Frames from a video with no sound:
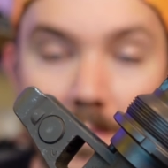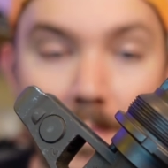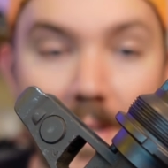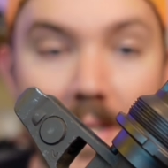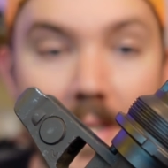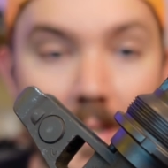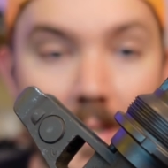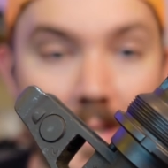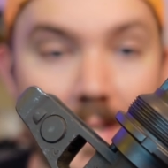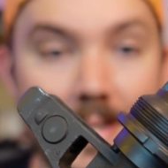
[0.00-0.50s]

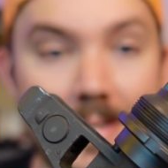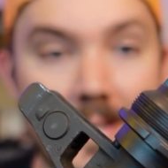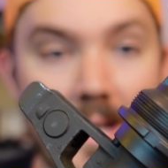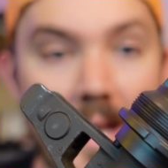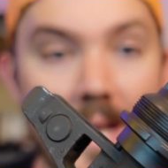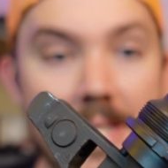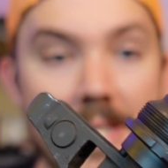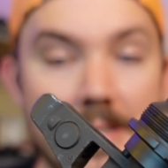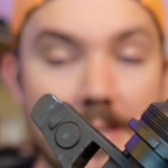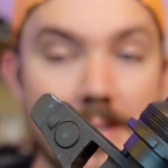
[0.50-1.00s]
meaning it
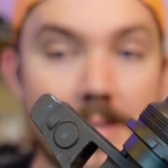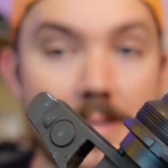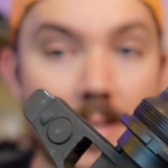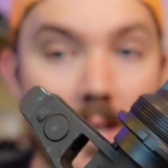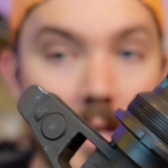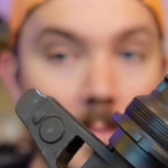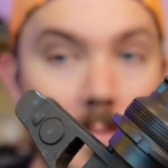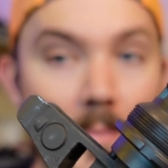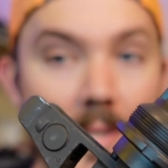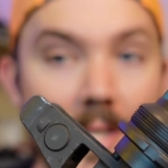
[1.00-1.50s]
tightens
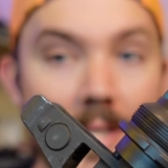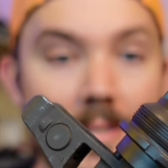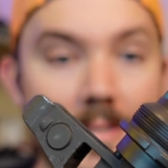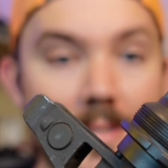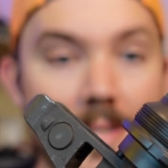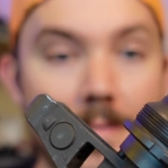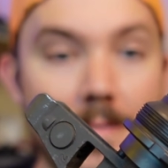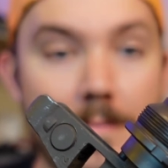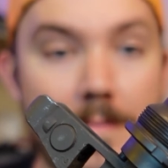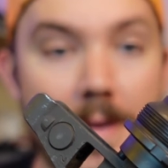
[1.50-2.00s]
up
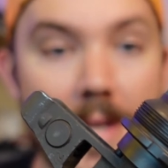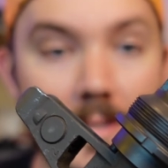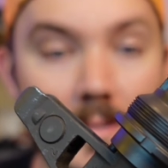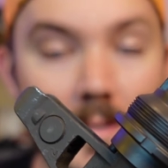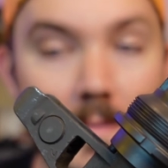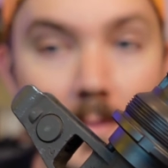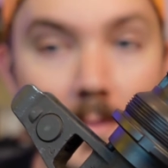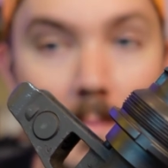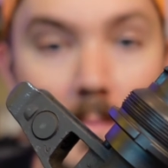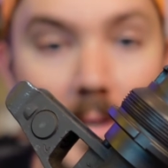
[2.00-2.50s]
against the
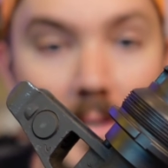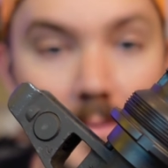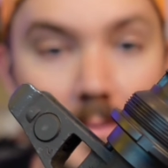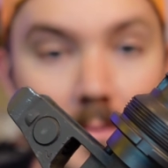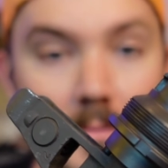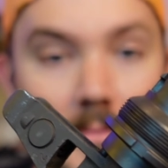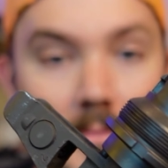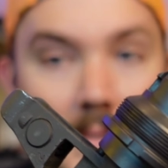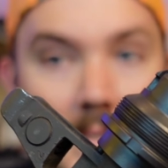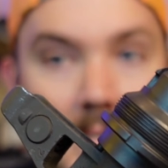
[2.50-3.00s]
face of your
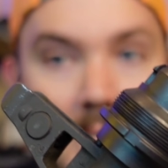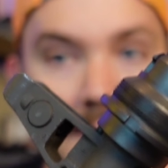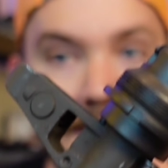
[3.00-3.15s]
muzzle.